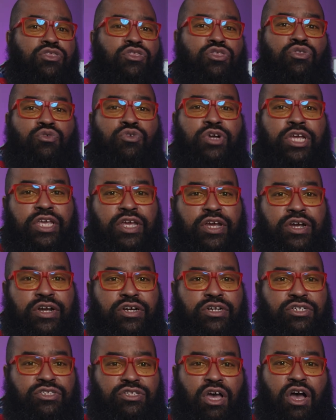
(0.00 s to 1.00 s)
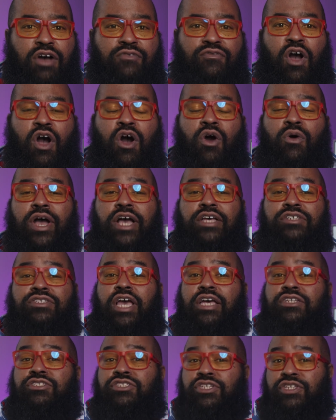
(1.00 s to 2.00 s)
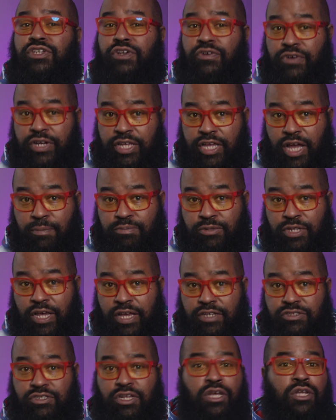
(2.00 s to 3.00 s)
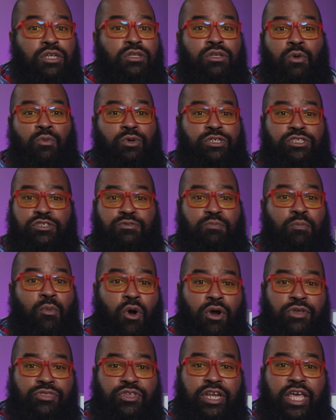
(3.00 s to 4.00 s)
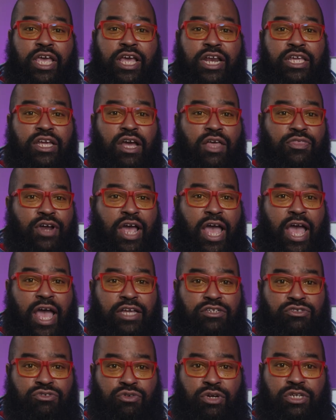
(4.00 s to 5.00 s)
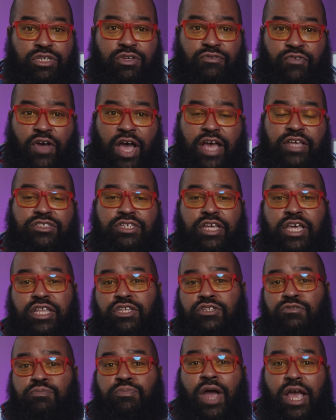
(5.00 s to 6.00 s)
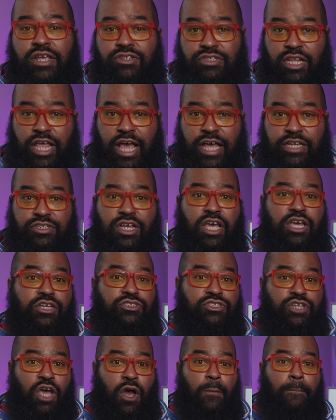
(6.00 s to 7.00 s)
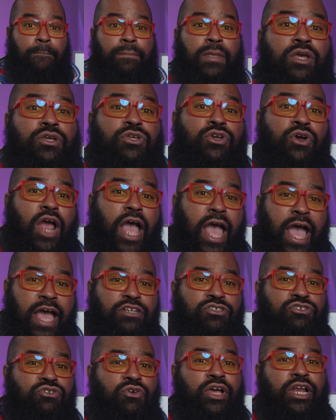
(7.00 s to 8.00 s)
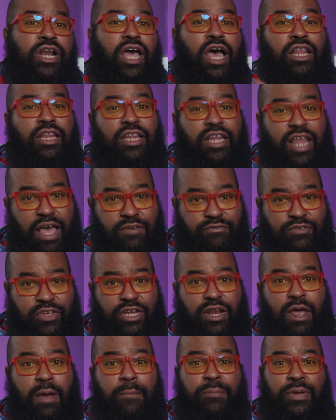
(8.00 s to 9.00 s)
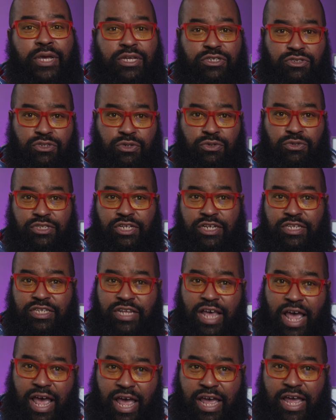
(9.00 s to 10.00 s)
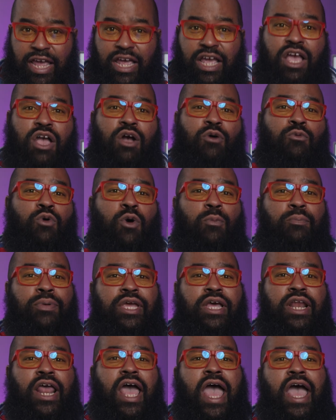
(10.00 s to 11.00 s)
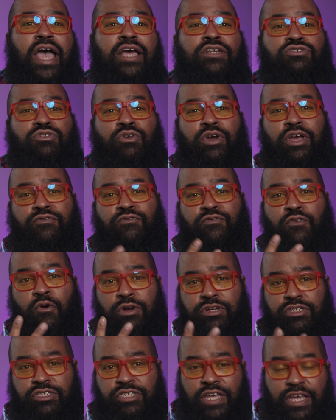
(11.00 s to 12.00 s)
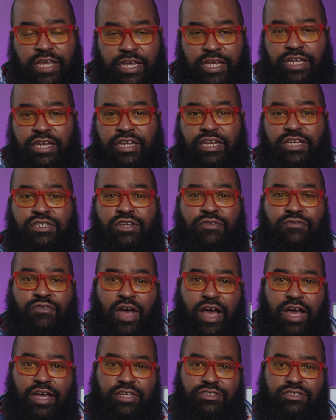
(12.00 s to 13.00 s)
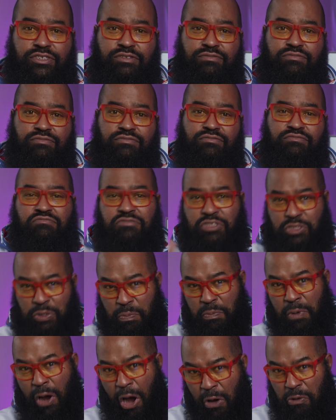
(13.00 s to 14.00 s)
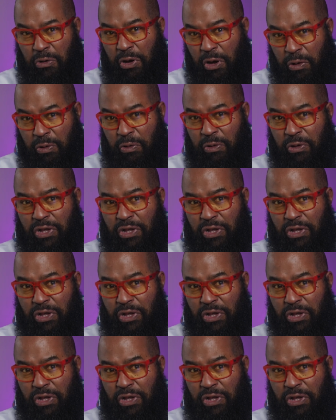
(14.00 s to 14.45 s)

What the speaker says: 3 years of OS and security updates, which is more than any other Android device in this price class. So your Android 11 Pixel today will be an Android 14 device tomorrow.